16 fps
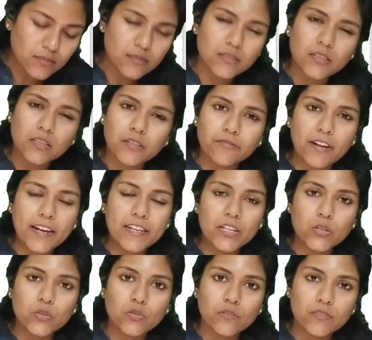
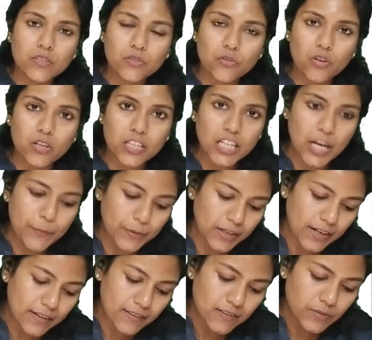findings of this chronic
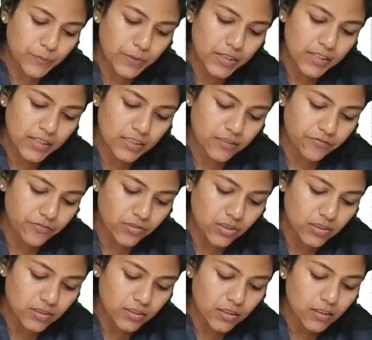hepatitis B is
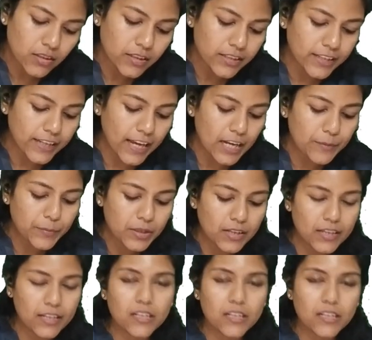further, it can be